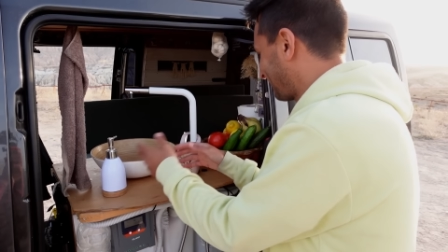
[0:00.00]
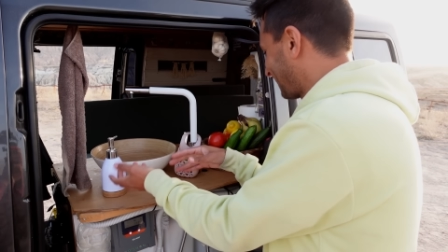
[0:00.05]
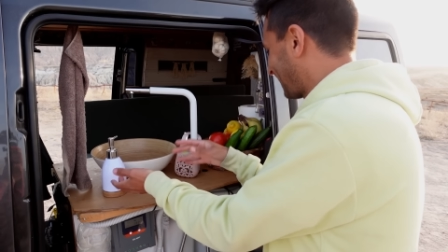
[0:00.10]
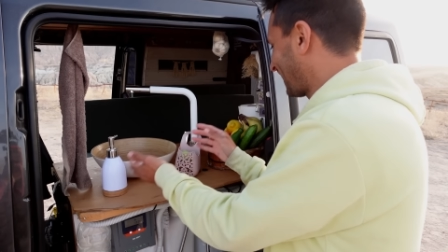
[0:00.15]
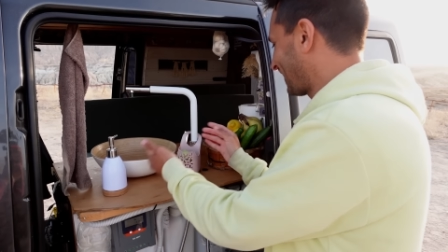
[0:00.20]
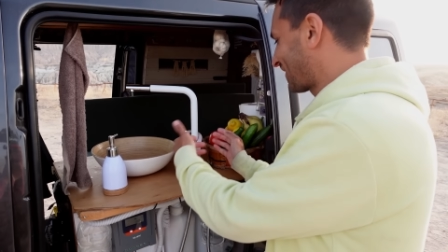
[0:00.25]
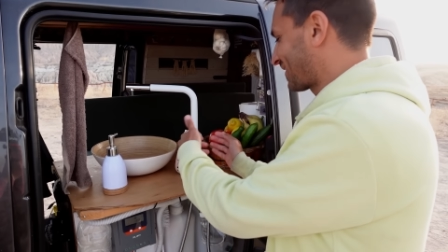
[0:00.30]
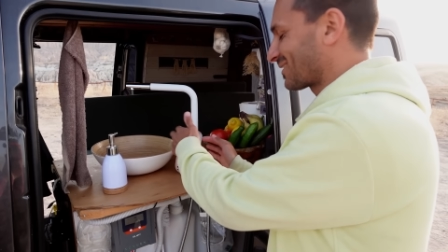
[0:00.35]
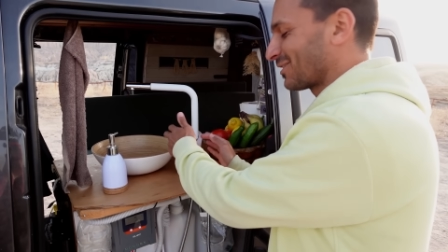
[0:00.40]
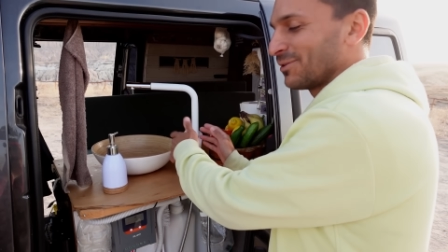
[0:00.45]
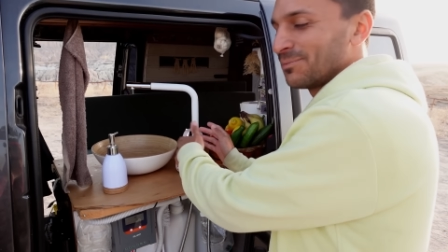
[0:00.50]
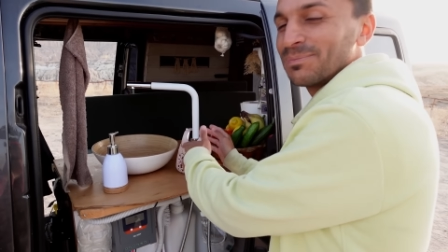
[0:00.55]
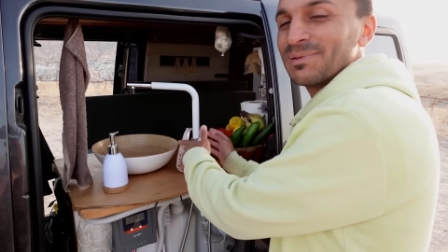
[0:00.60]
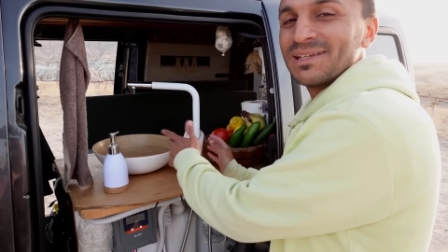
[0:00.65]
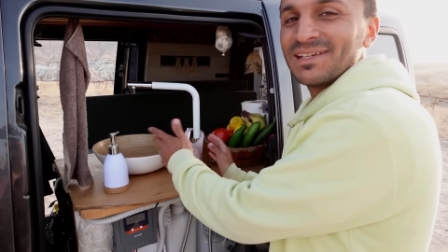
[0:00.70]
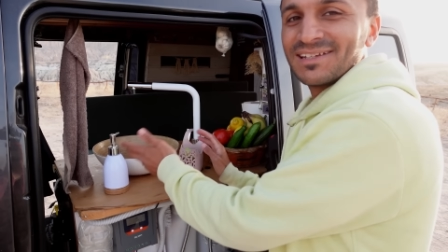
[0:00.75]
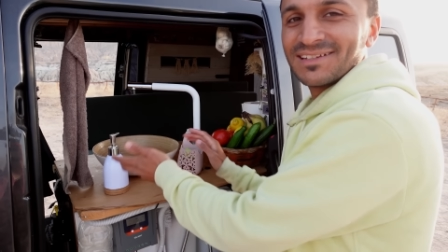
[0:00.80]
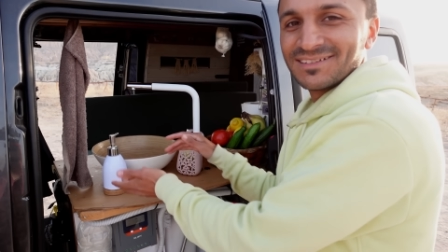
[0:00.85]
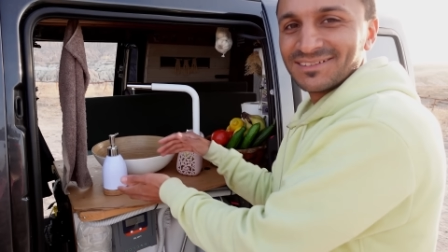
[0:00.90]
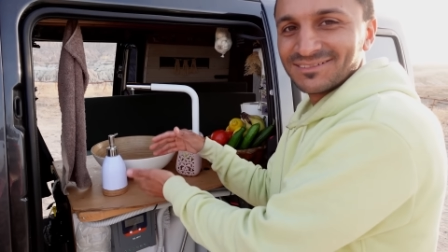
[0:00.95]
get
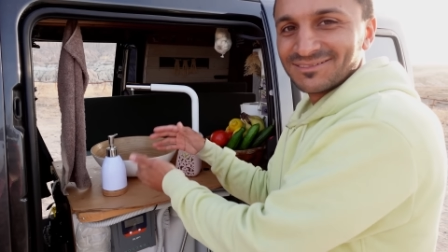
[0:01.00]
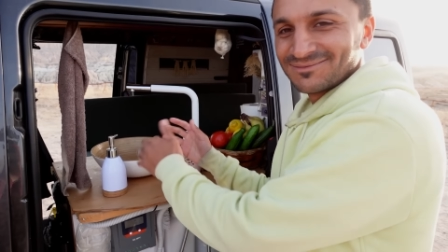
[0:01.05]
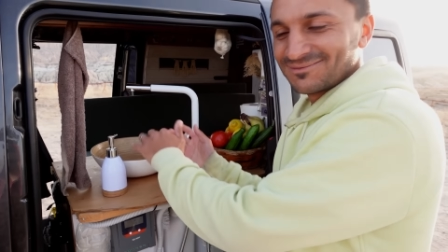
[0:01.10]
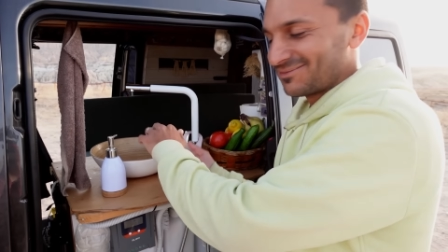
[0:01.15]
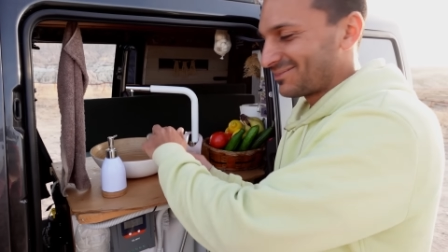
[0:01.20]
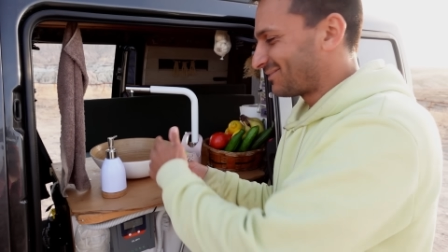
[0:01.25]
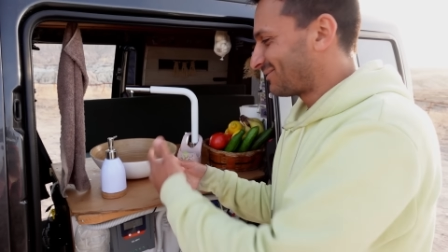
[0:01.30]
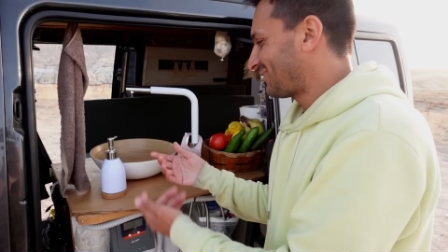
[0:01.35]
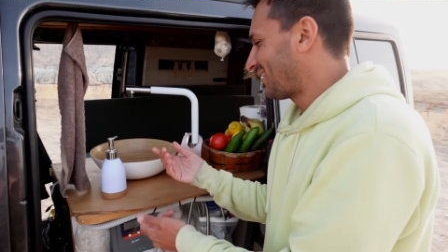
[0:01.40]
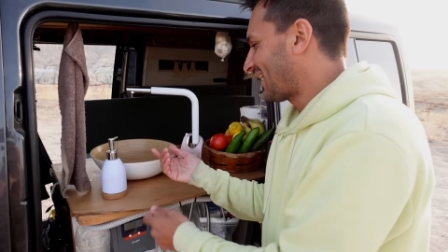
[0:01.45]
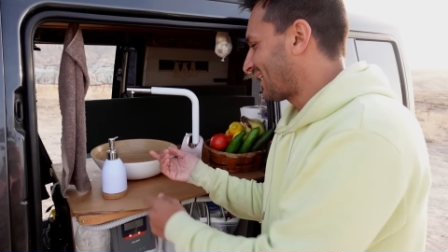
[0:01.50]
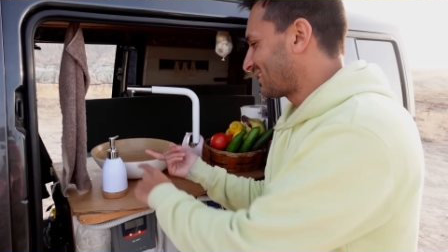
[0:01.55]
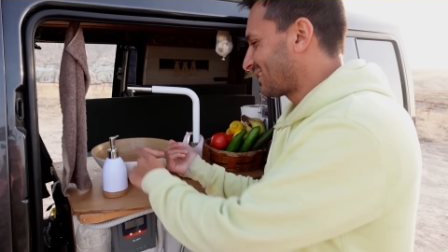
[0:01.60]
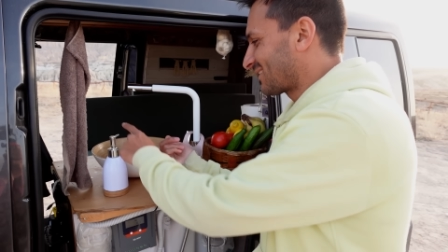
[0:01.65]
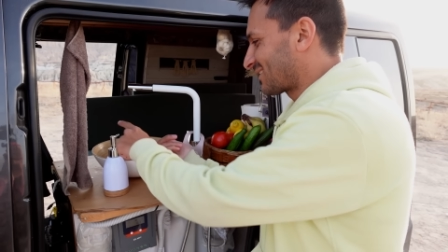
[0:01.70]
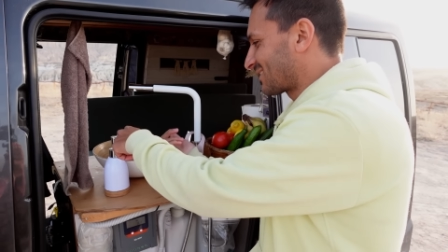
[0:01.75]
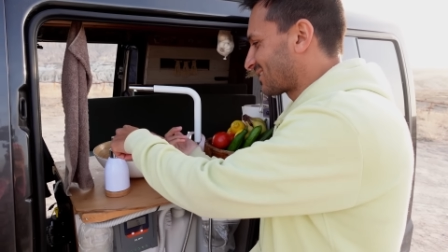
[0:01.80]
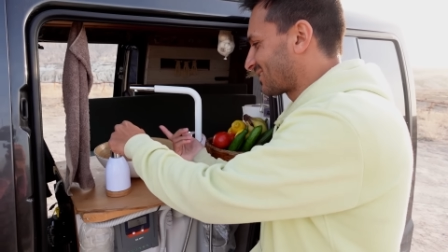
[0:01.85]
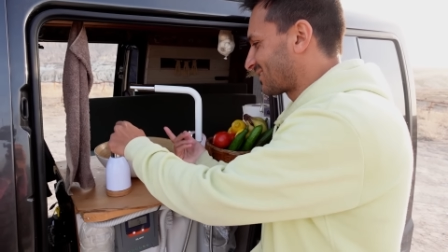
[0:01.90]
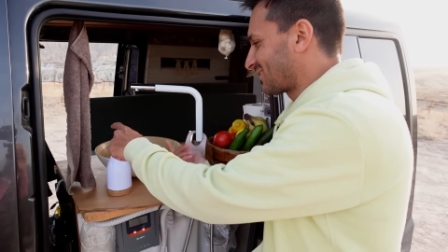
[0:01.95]
soapy, and yeah,
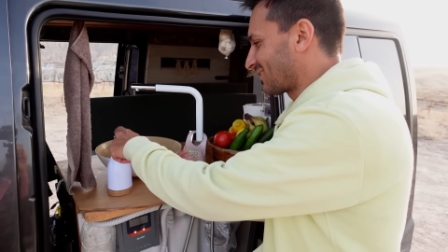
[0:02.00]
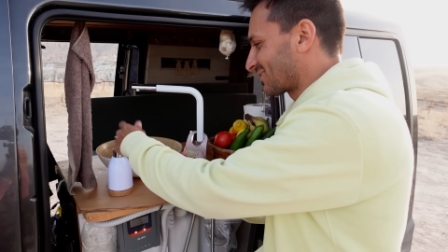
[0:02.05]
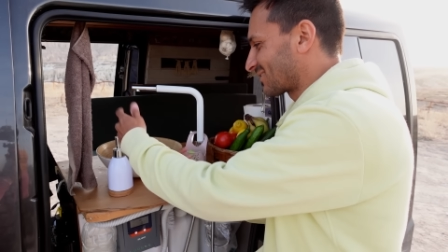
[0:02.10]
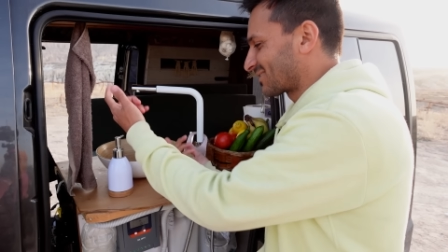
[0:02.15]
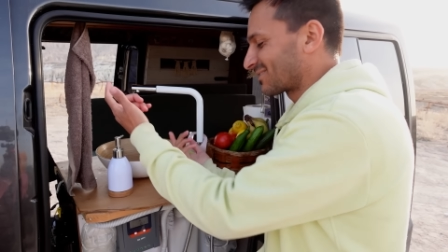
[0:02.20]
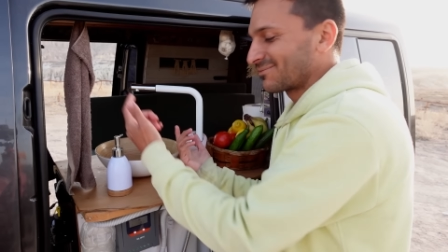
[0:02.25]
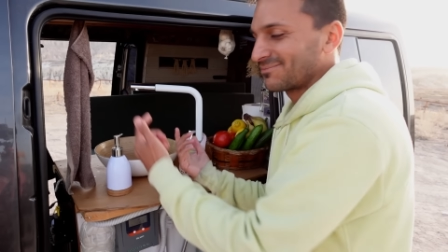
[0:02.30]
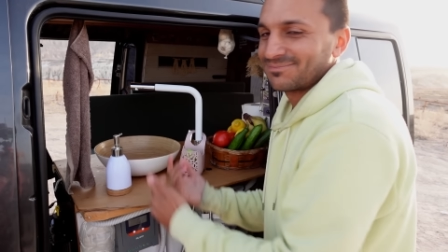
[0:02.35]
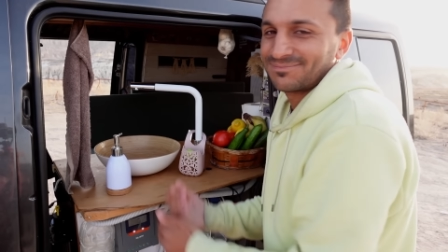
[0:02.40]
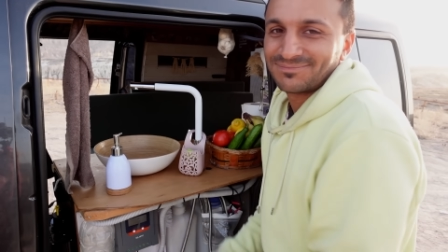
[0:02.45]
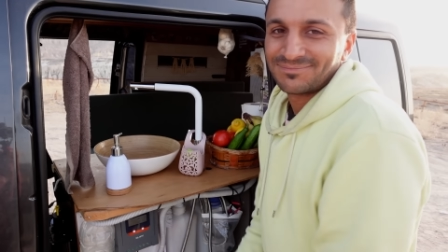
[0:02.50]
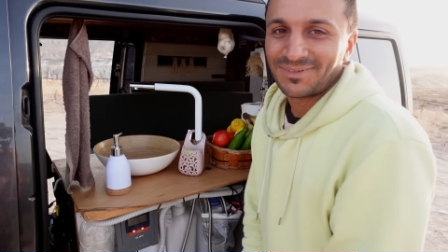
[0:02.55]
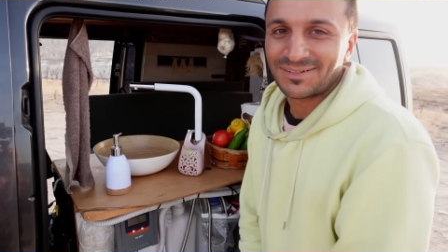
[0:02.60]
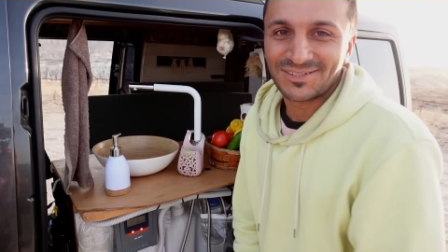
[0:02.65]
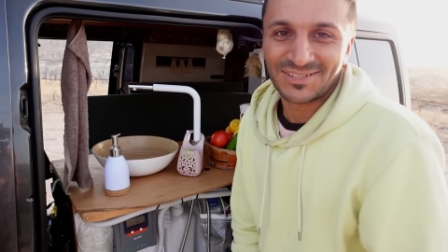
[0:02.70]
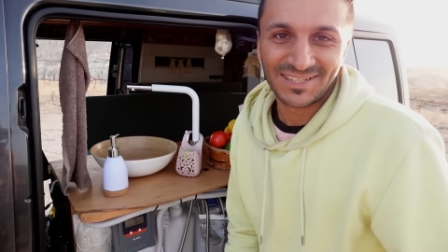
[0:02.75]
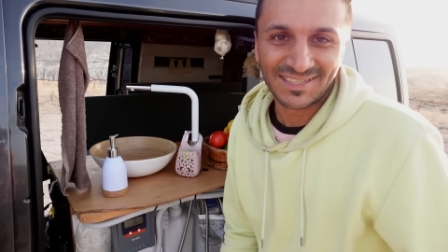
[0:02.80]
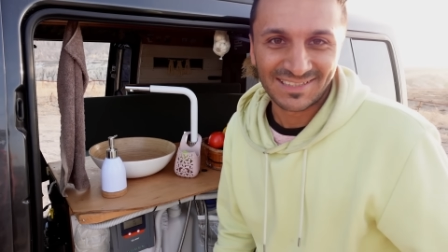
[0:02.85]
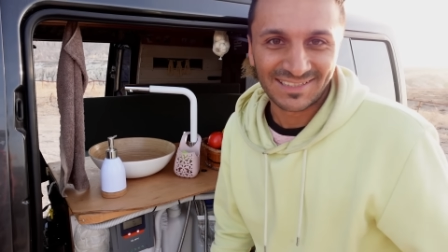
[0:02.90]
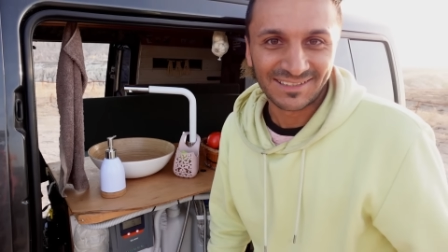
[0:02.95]
this is just
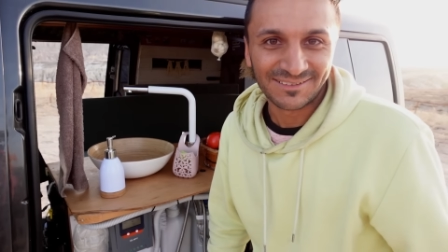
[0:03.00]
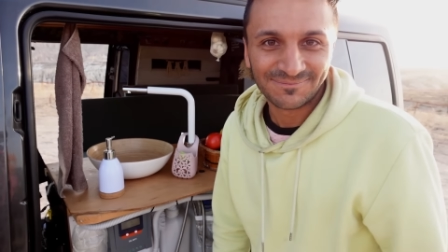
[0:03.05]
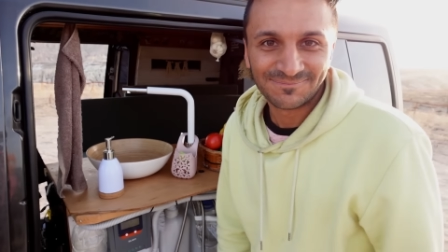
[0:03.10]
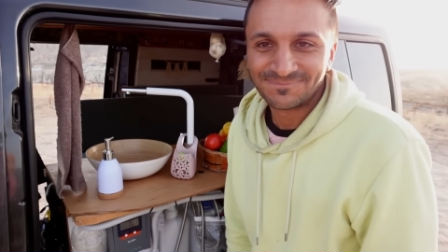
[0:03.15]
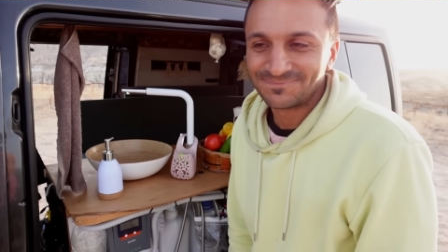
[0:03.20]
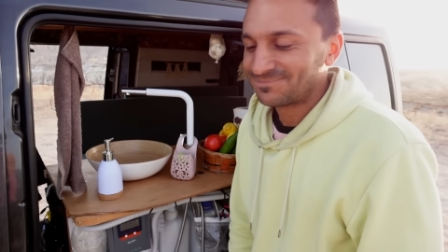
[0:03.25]
much easier.